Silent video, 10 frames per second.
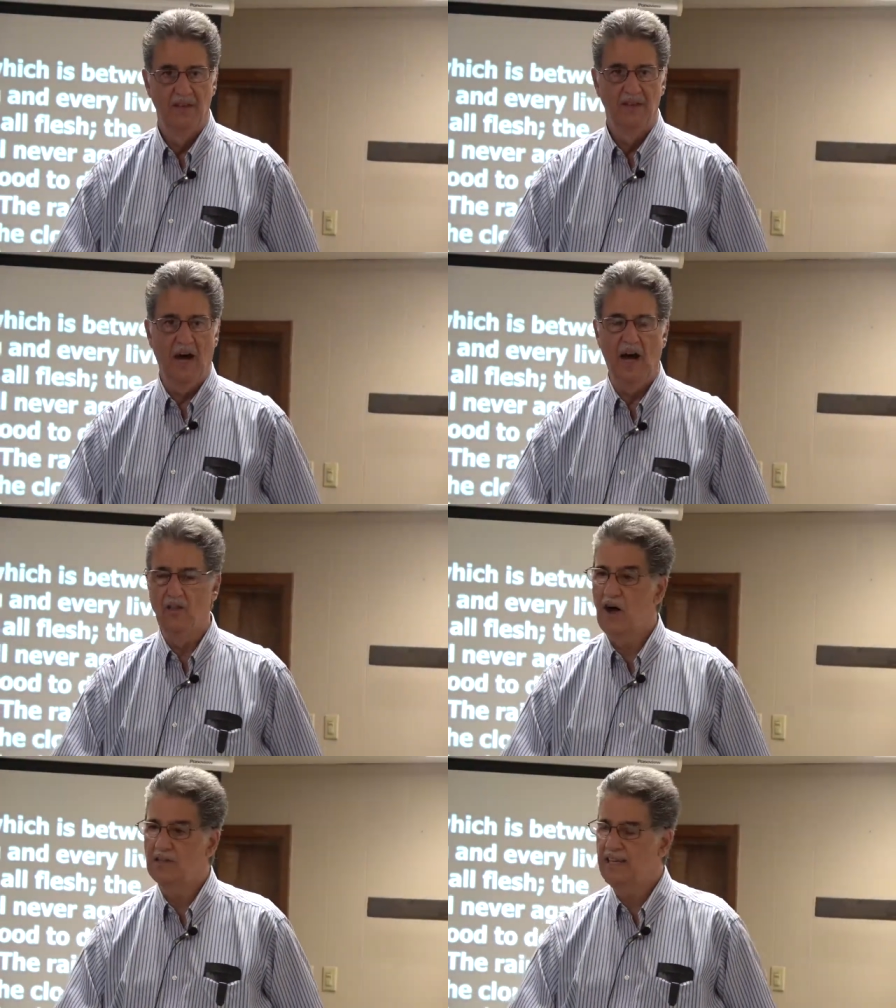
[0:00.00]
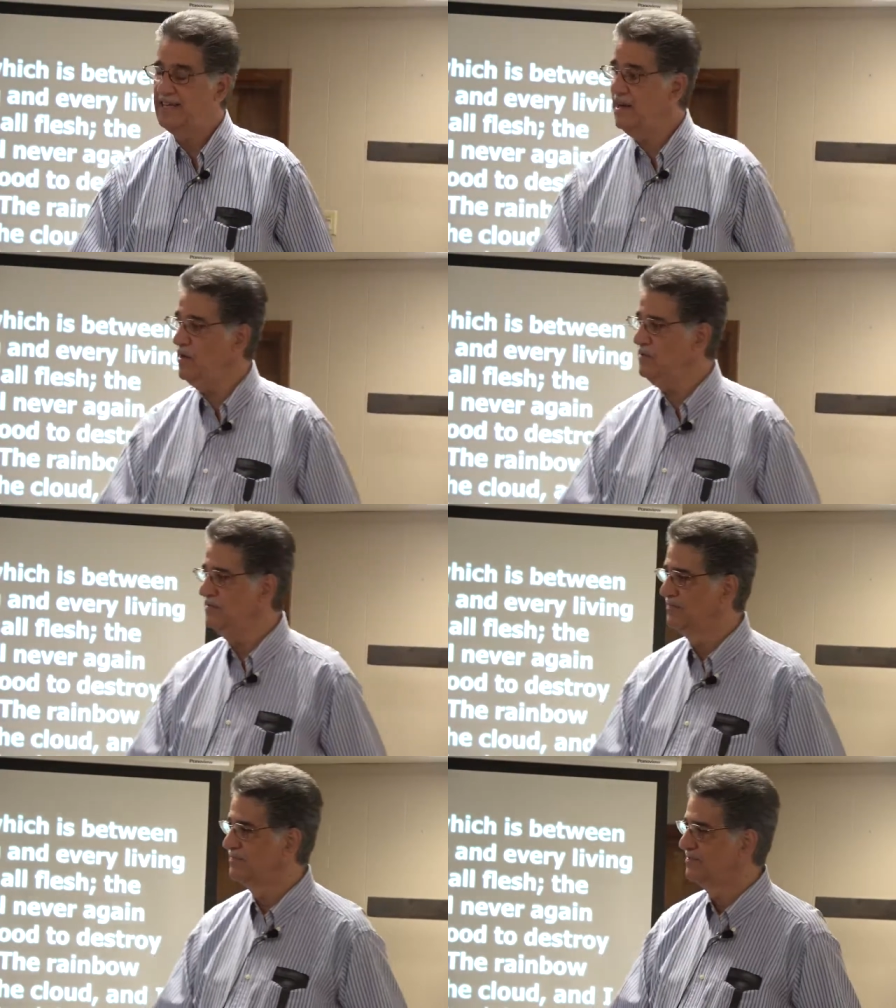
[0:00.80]
Now, how long did he
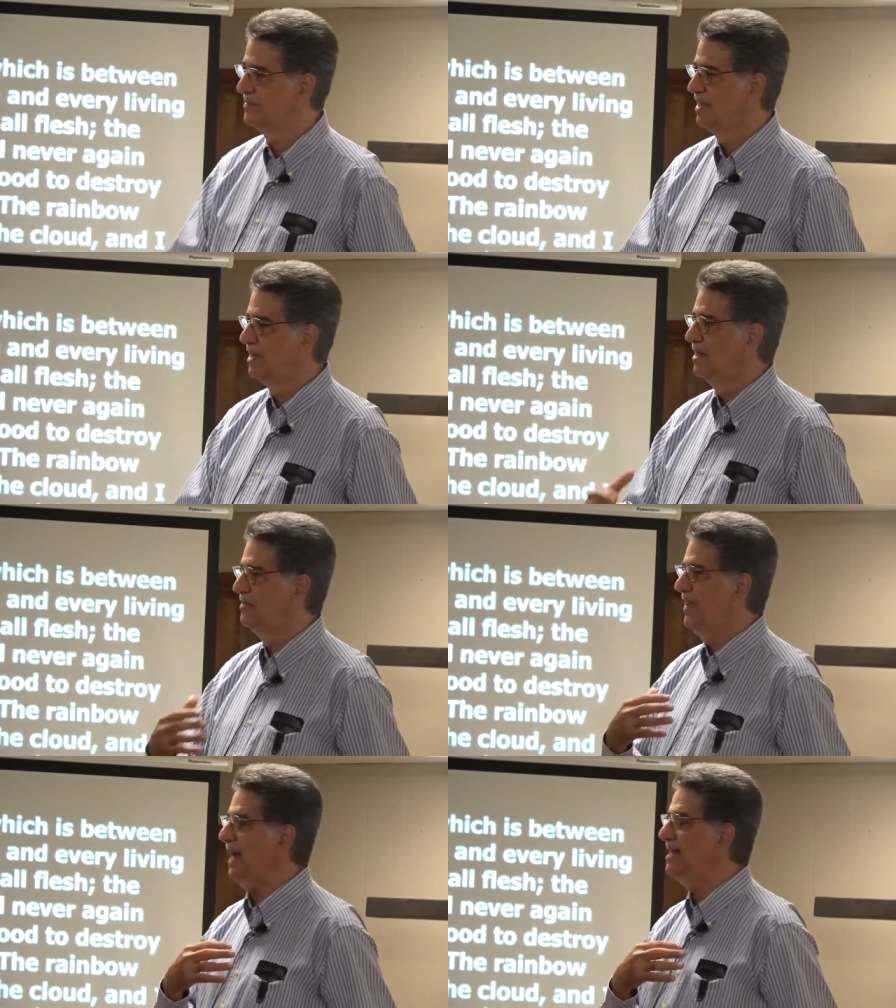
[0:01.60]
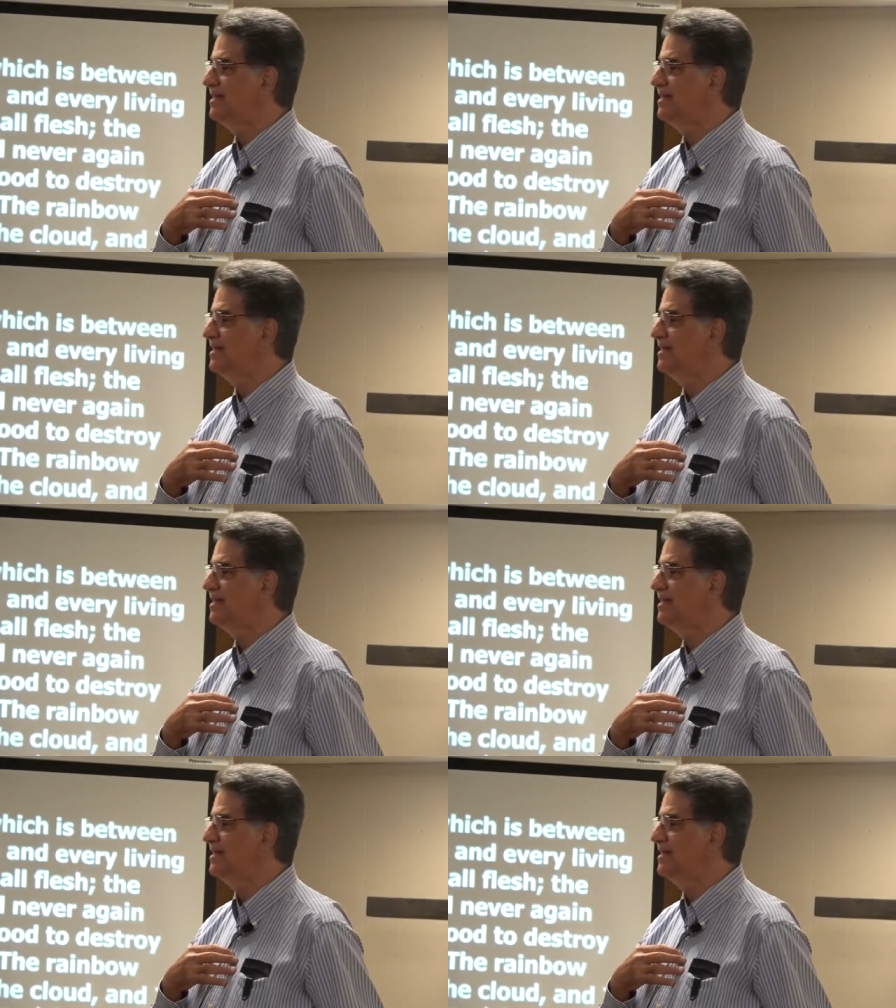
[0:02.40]
go? They